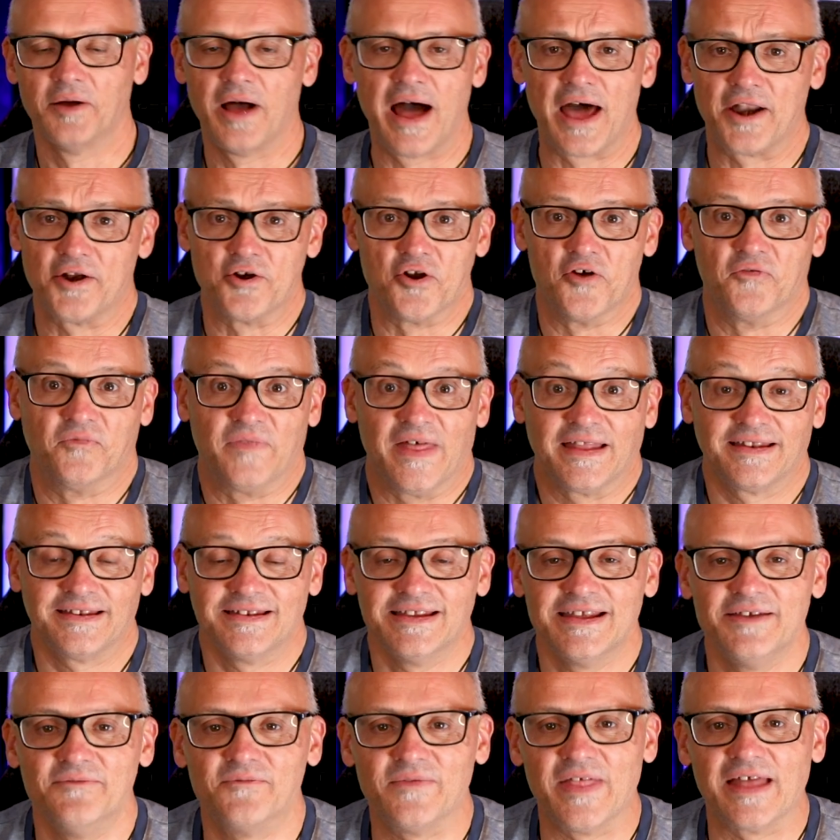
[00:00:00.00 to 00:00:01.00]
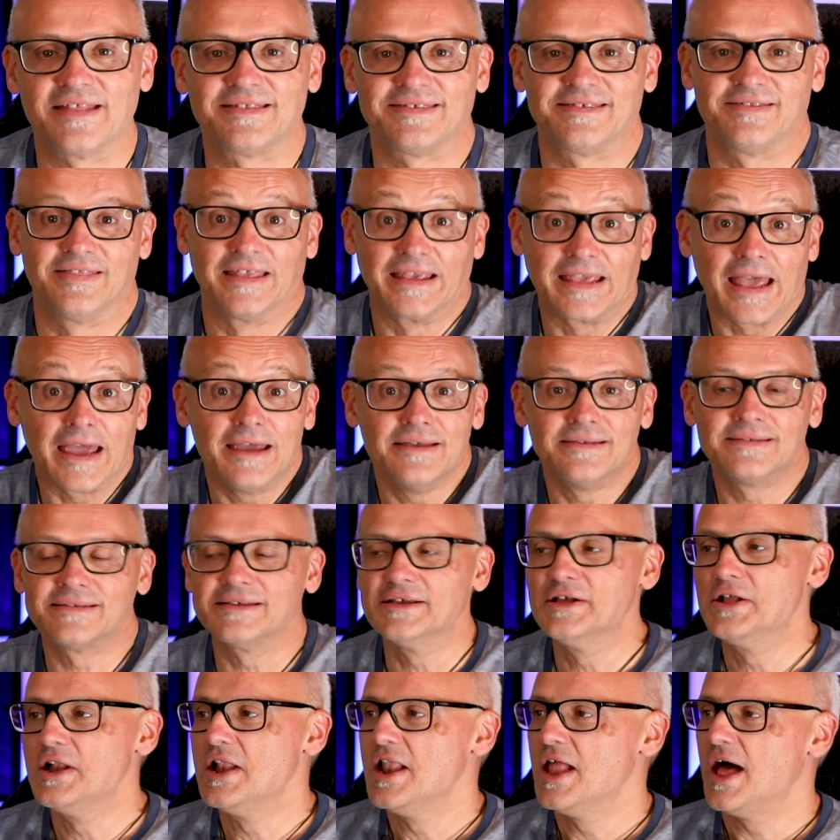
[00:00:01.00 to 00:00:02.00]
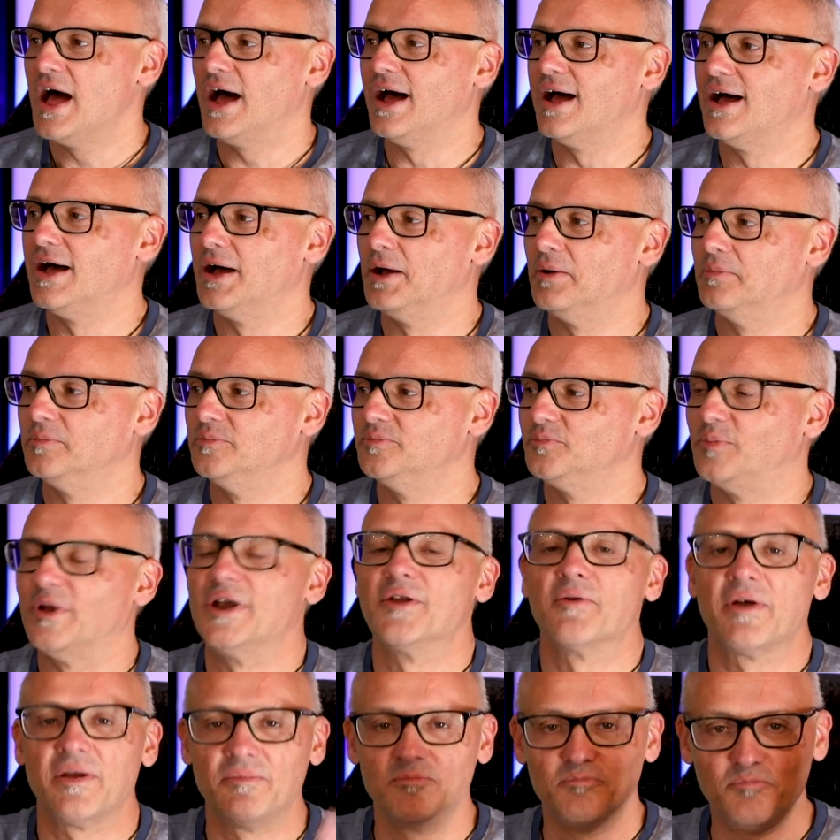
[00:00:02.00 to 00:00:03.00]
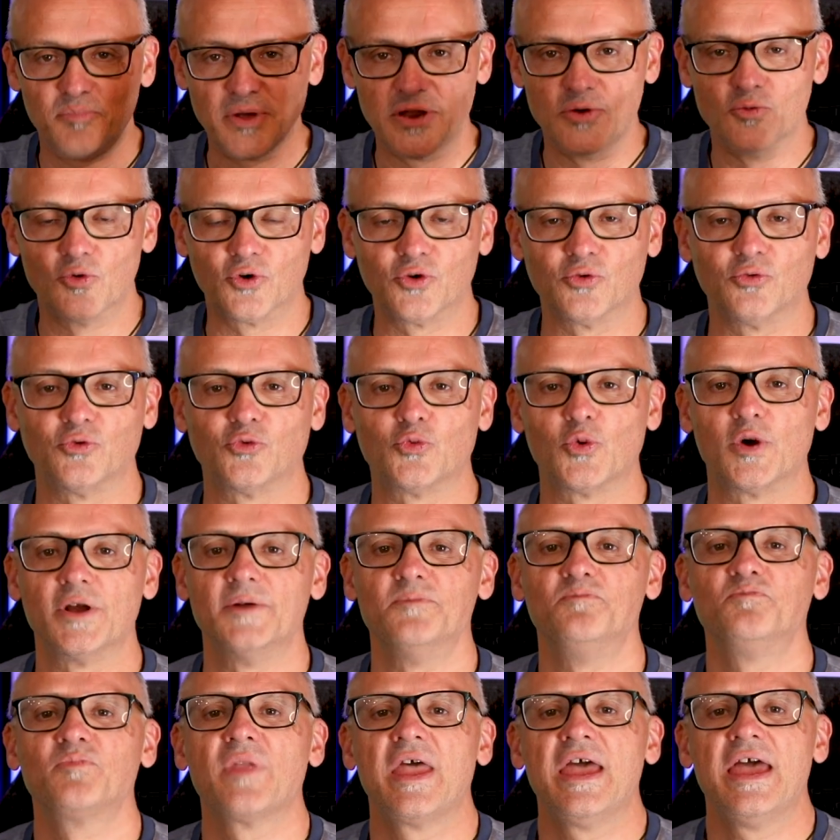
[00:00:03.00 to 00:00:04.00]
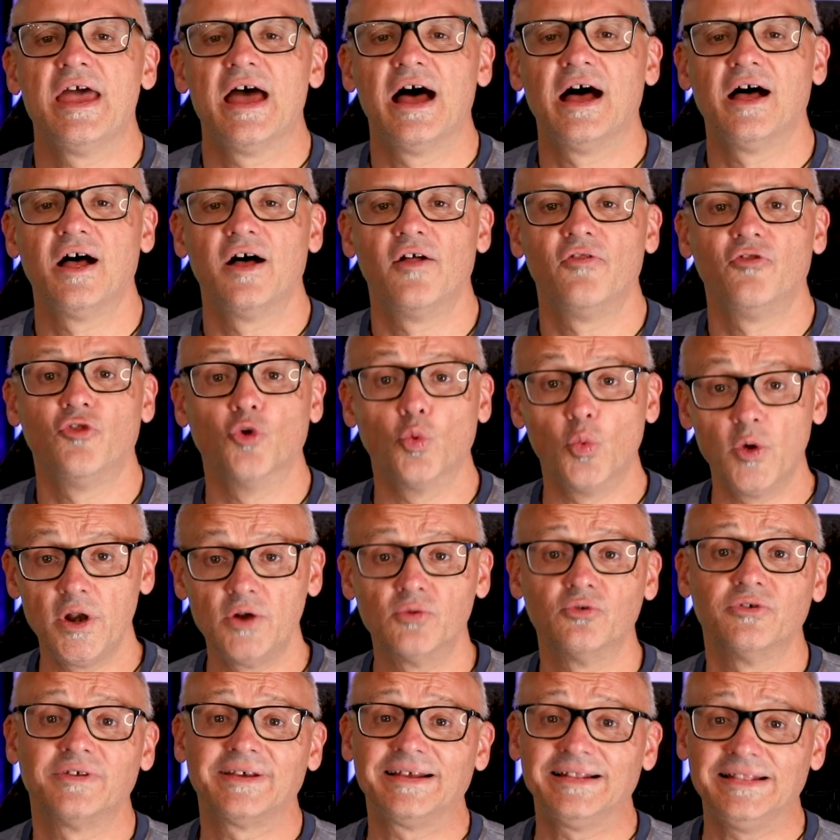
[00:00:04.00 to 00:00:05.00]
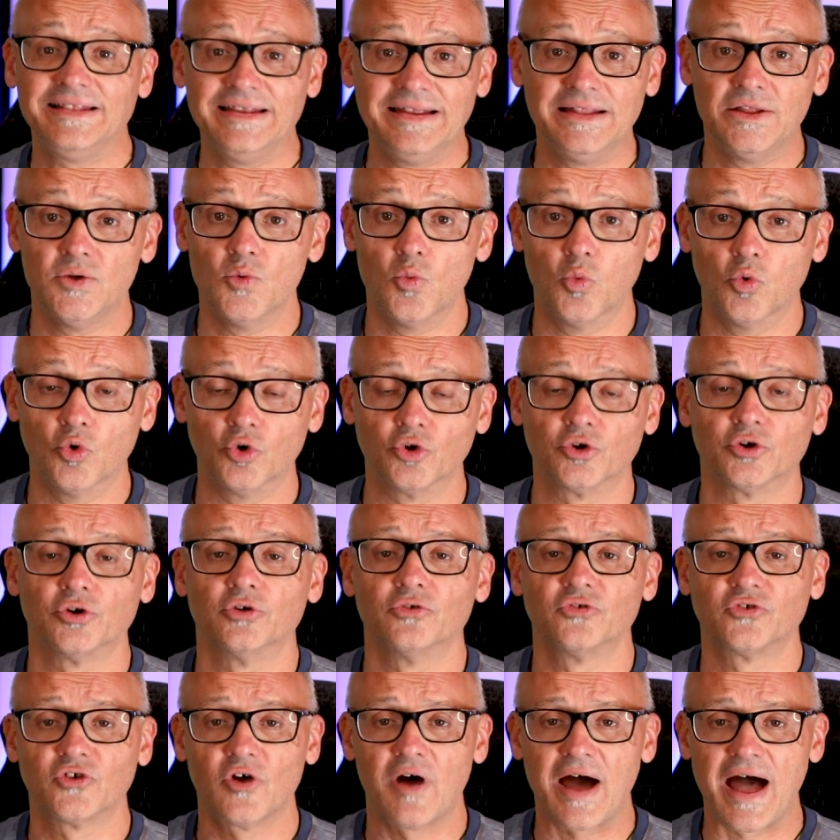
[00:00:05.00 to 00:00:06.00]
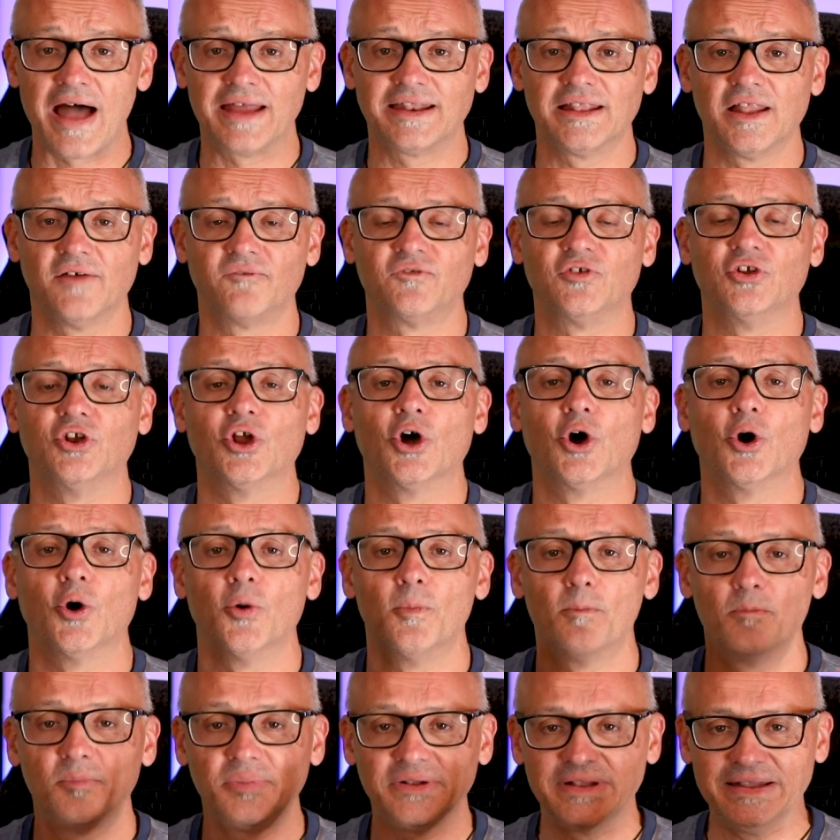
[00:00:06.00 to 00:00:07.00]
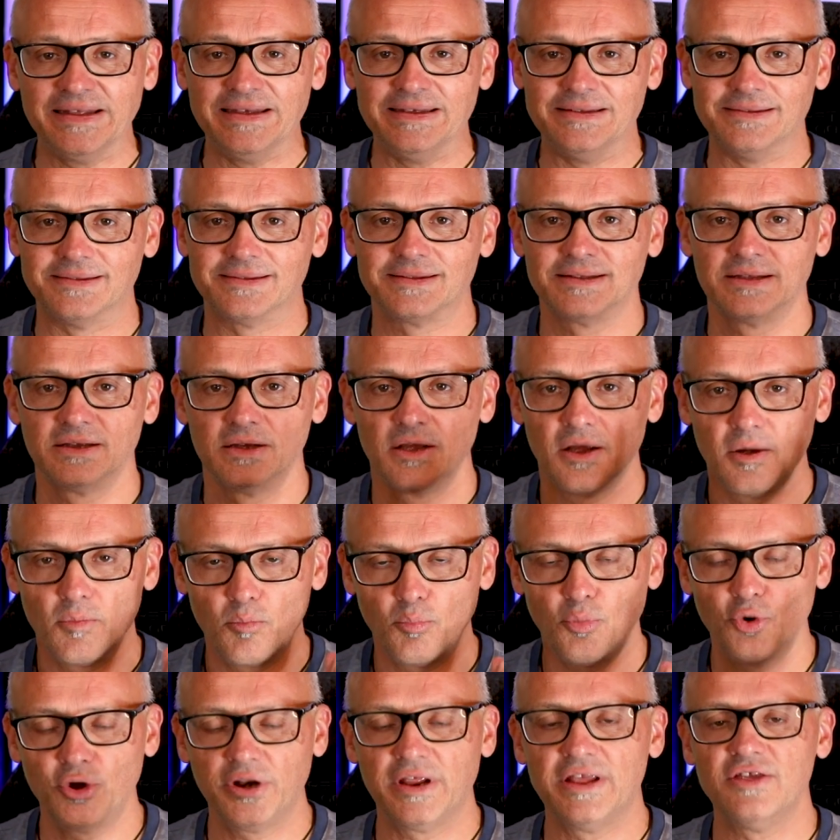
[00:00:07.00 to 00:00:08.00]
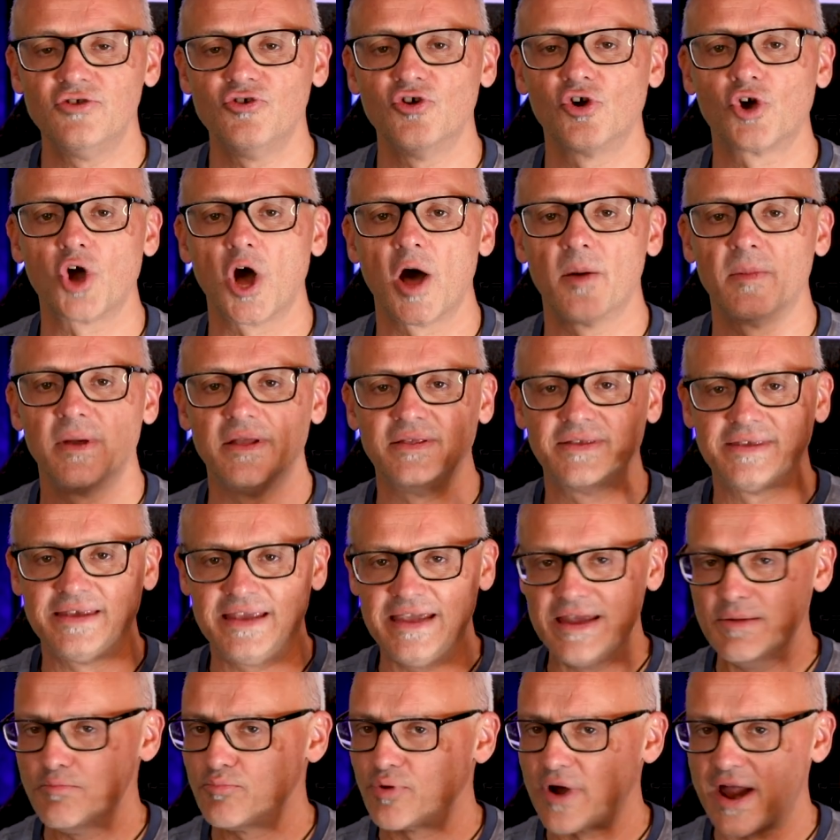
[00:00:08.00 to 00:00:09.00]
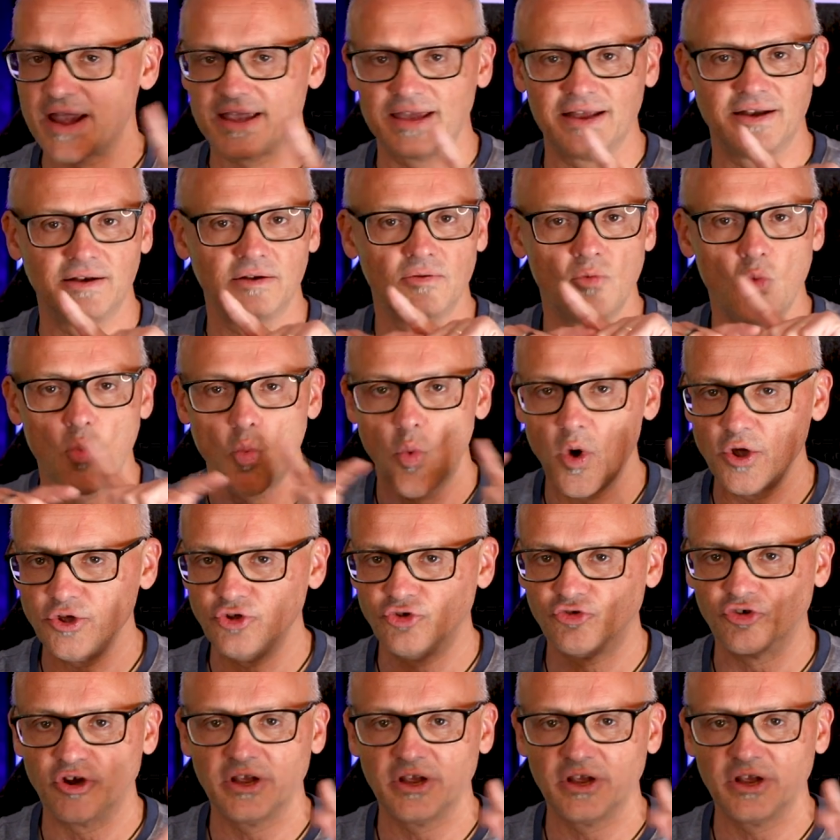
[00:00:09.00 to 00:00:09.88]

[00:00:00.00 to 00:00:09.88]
I don't know if that's the case. But anyway, bean water was one. The winner was clearly water. So I'd love to know, please put in your comments in bracket what you're